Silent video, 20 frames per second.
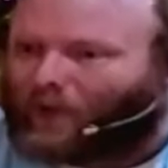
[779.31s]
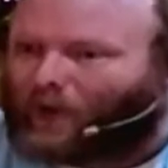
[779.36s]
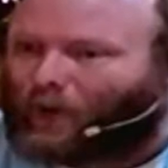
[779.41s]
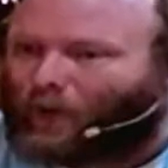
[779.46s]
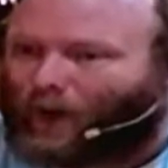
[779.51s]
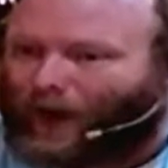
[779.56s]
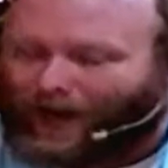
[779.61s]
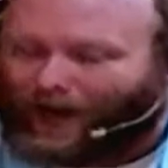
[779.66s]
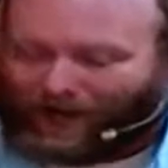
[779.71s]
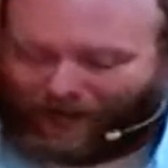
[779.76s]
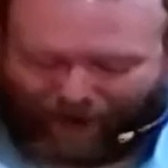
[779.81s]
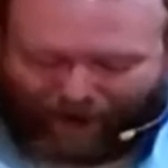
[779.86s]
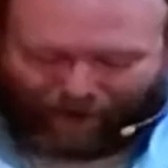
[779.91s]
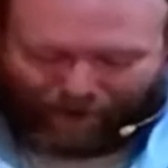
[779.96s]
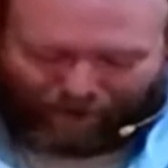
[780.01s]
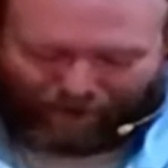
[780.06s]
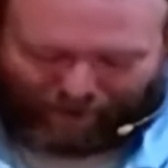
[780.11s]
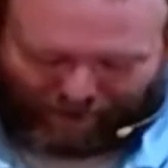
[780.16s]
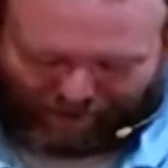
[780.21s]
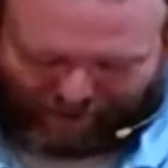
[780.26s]
right
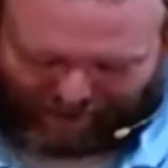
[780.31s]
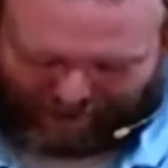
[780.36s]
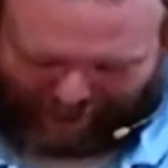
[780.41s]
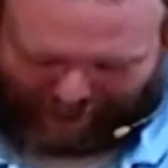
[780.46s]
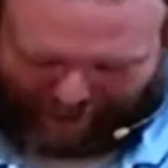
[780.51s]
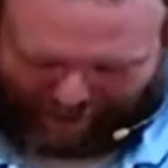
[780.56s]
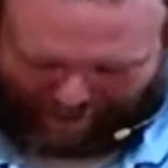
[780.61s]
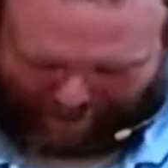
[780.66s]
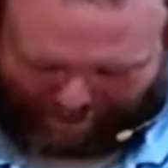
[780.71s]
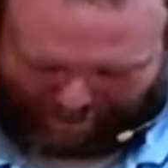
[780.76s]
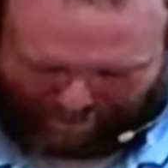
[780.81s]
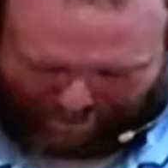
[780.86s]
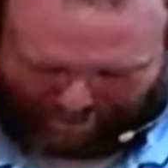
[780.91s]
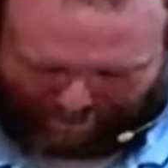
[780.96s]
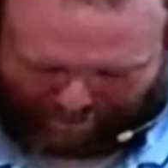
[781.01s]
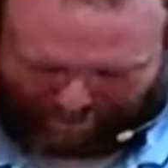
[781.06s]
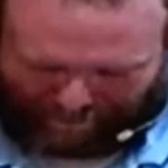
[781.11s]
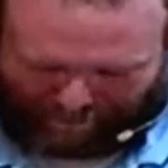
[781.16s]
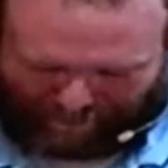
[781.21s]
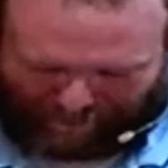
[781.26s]
now in this town
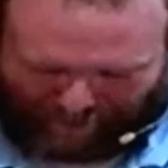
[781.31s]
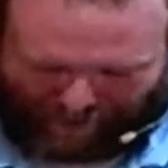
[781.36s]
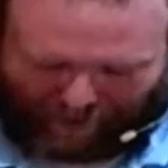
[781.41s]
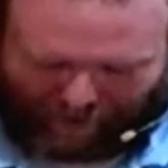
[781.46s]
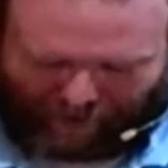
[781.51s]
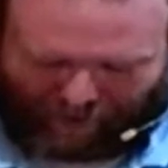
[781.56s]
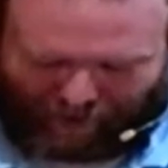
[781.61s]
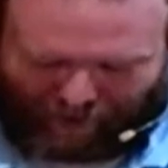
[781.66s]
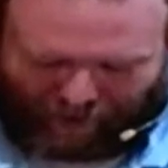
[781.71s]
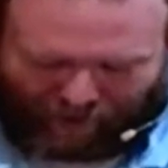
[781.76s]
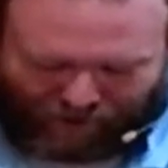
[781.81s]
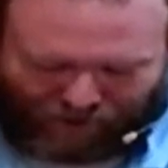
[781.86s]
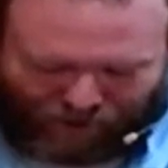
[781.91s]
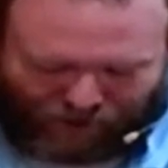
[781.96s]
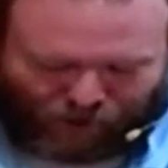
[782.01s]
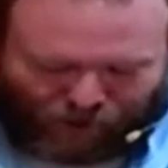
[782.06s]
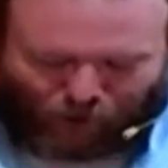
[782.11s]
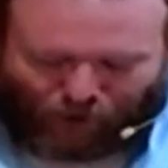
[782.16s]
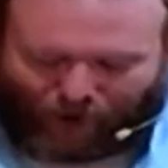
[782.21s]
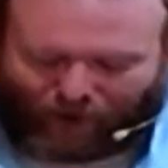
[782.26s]
is
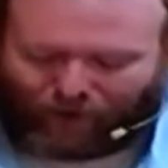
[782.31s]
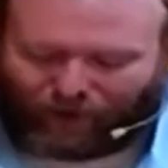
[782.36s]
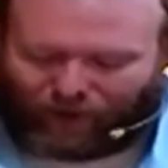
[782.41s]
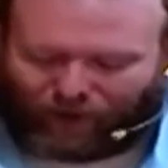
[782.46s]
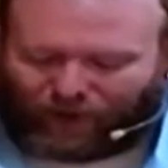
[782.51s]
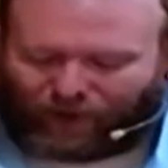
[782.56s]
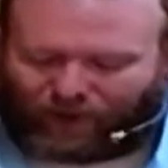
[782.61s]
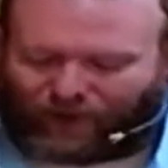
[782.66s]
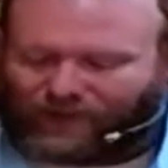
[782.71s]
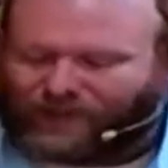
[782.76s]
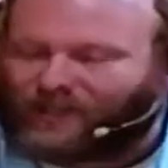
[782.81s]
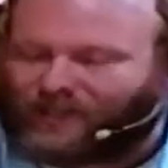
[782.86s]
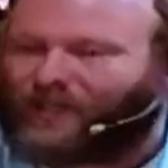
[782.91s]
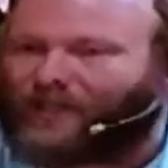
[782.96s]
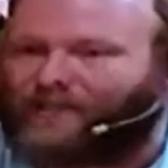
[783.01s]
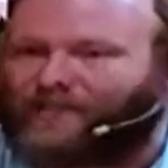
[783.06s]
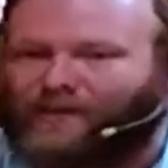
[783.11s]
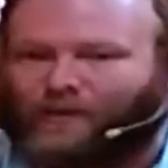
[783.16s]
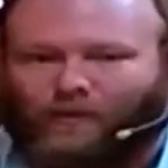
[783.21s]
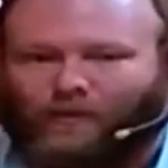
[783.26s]
struggling this
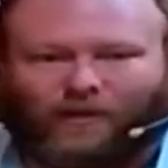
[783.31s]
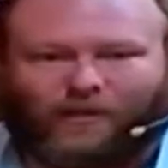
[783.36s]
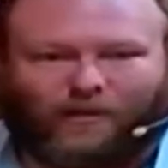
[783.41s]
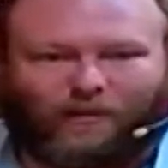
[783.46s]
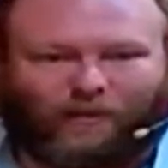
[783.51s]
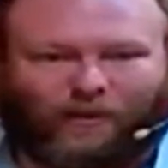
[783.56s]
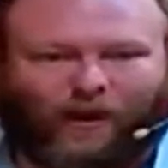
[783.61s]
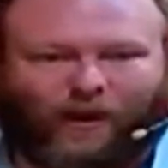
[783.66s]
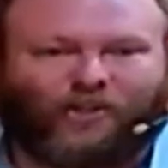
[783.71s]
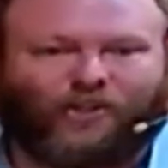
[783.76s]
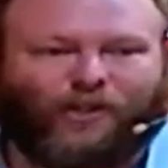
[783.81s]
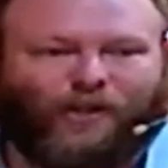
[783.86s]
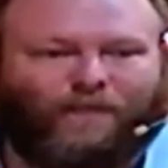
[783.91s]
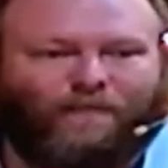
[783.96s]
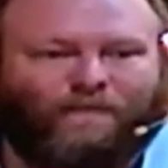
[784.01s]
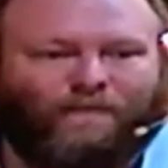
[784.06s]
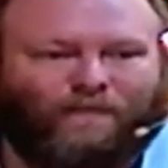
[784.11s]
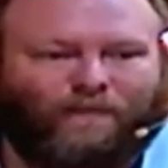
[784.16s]
season with depression